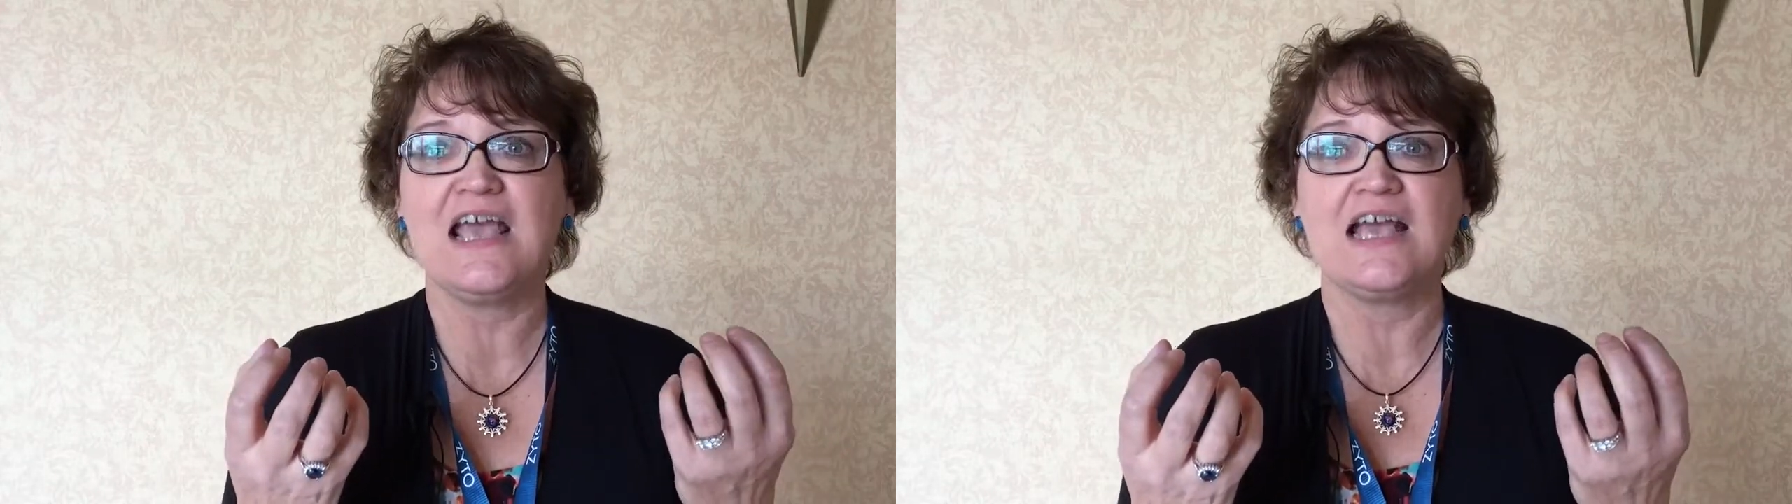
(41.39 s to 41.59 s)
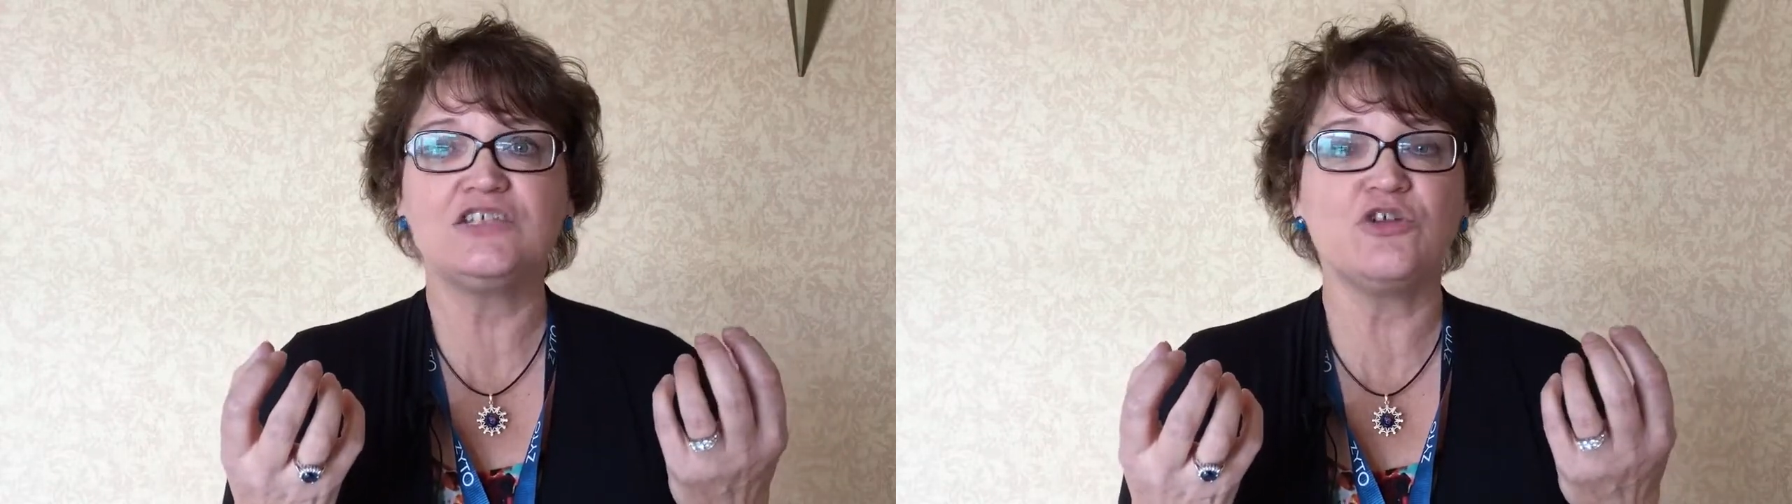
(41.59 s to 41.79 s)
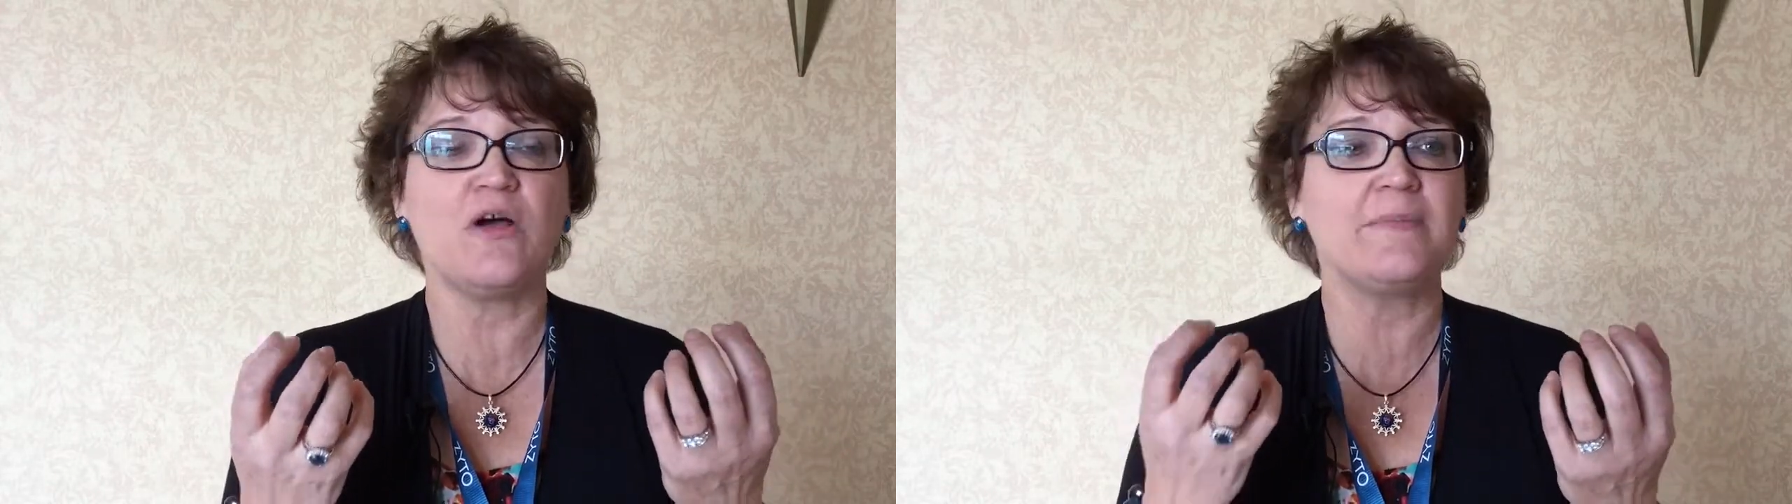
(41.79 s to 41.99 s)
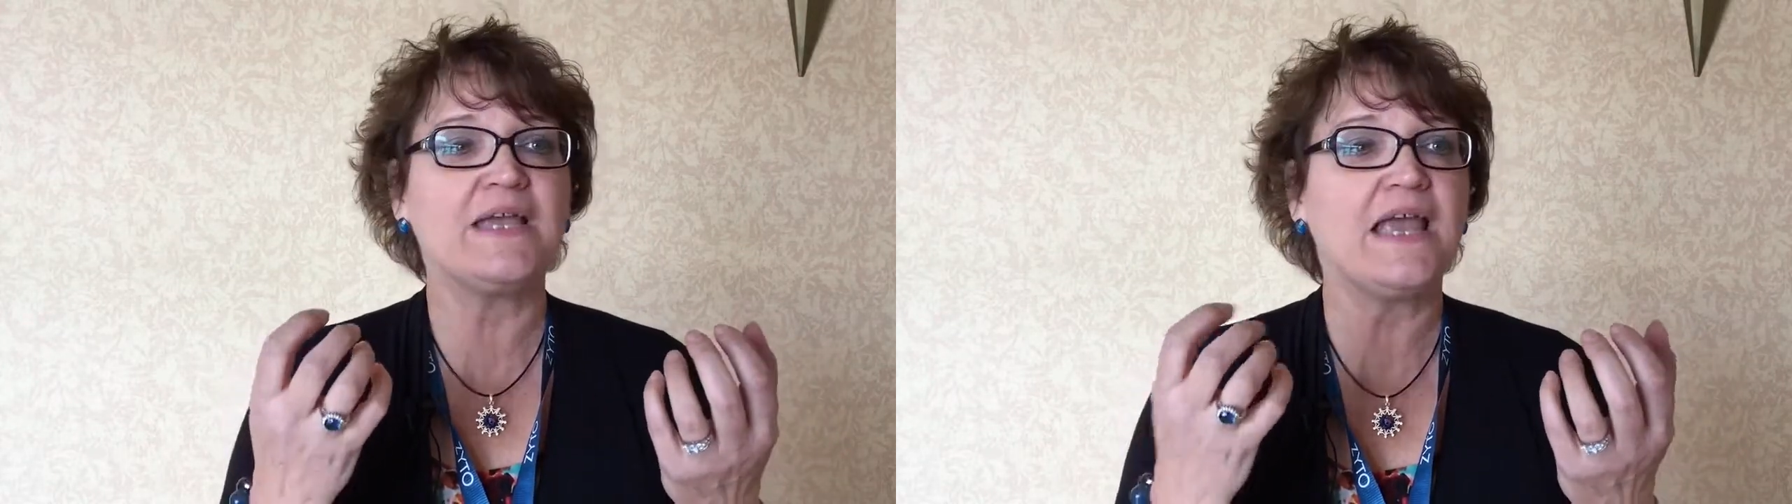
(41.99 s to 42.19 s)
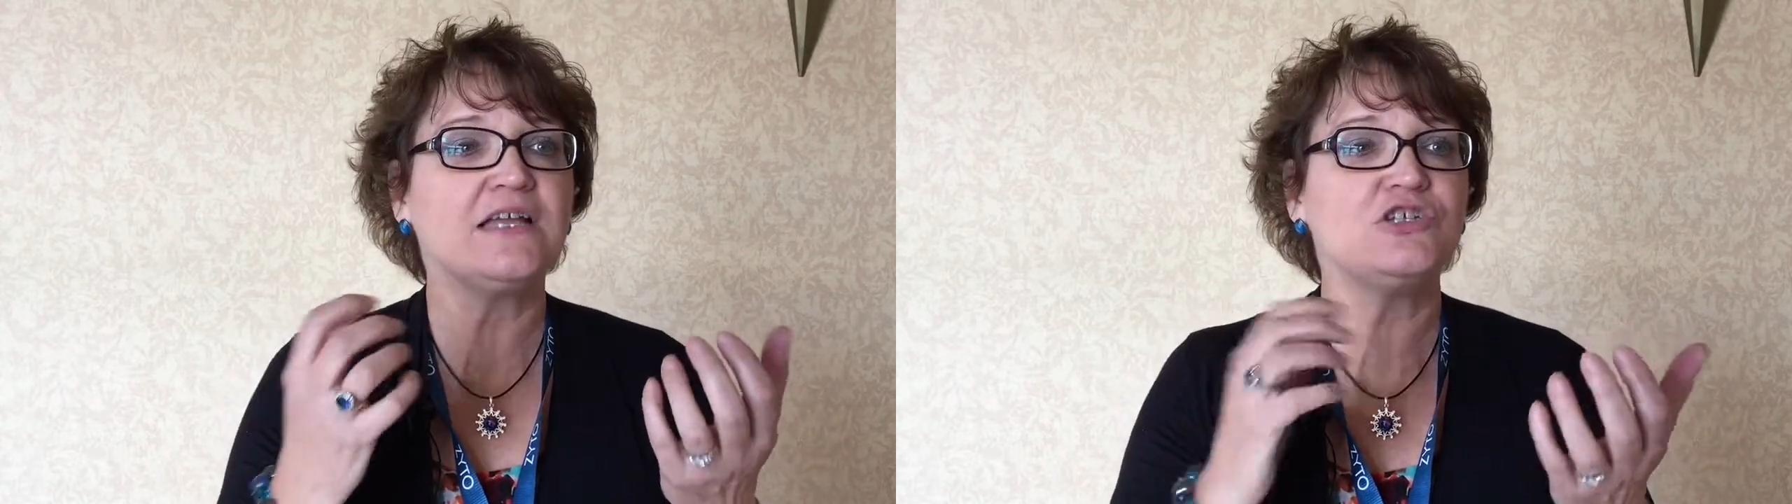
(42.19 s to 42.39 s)
And so I
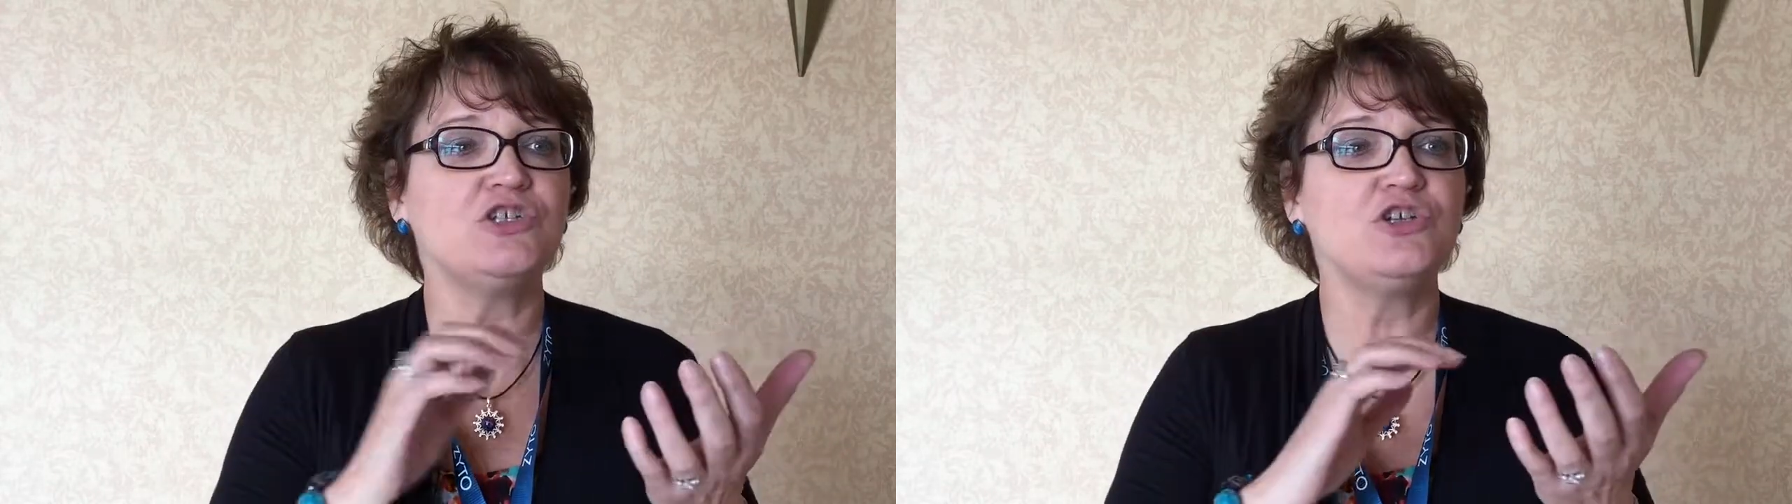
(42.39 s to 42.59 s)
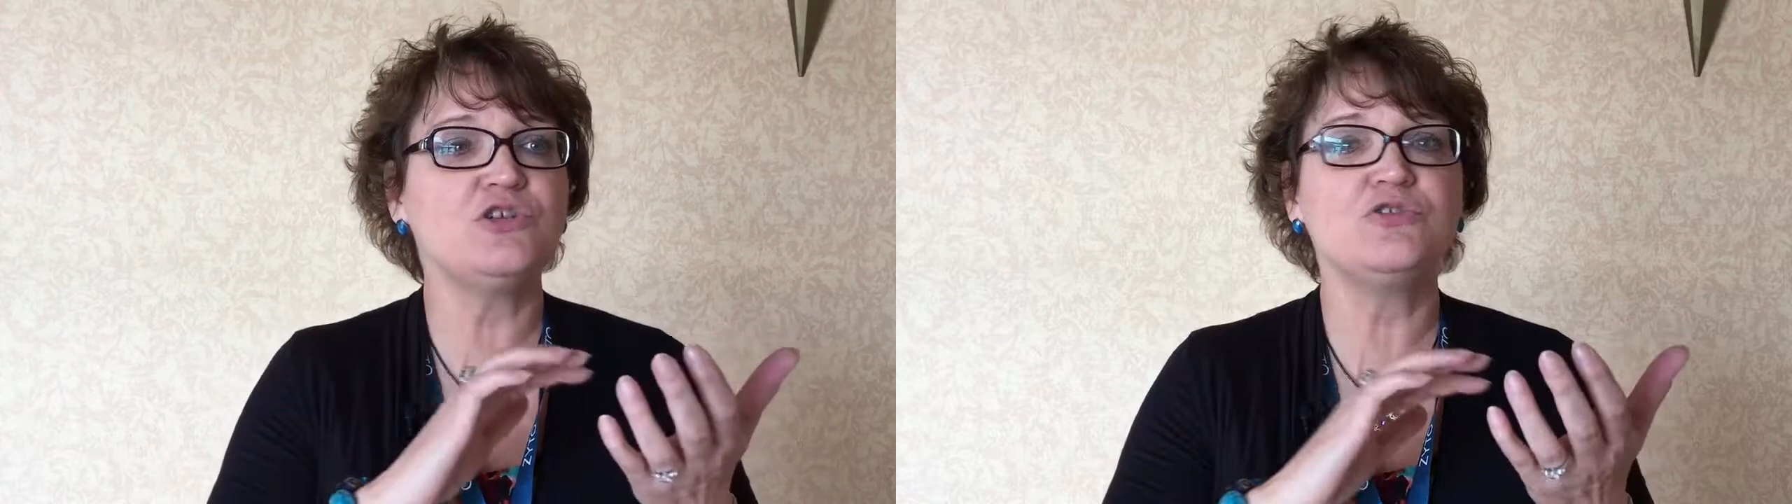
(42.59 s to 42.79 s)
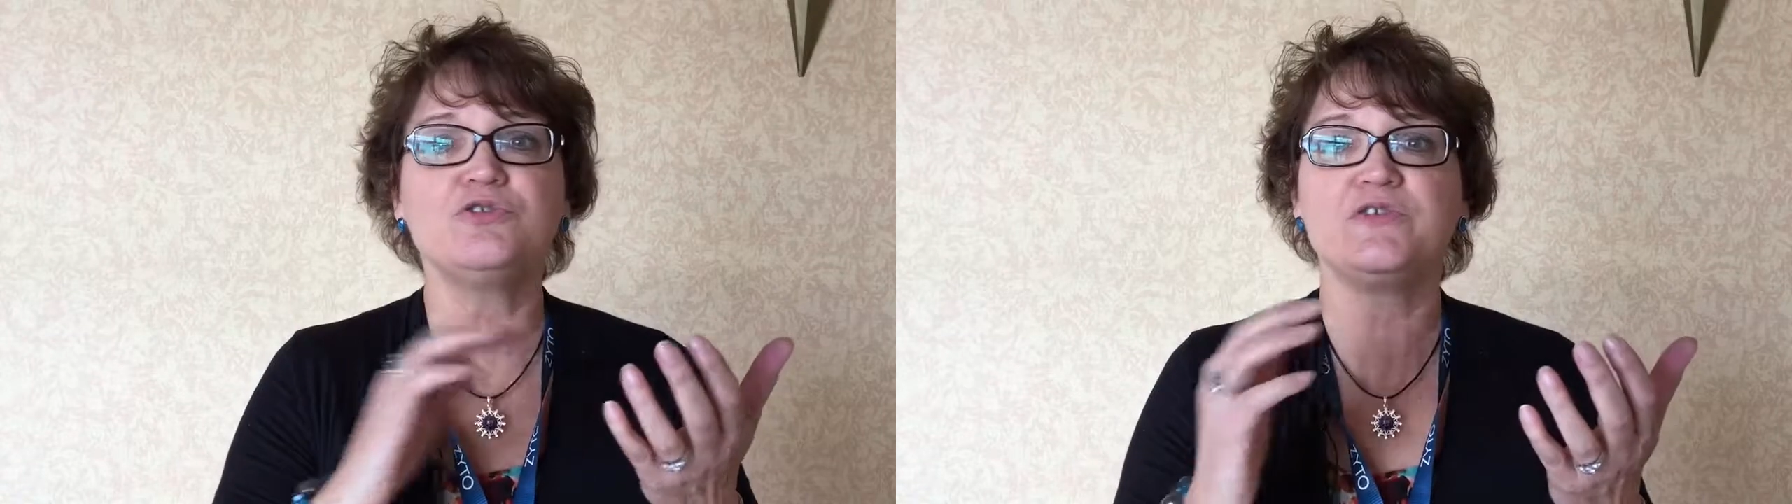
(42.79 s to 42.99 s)
began to use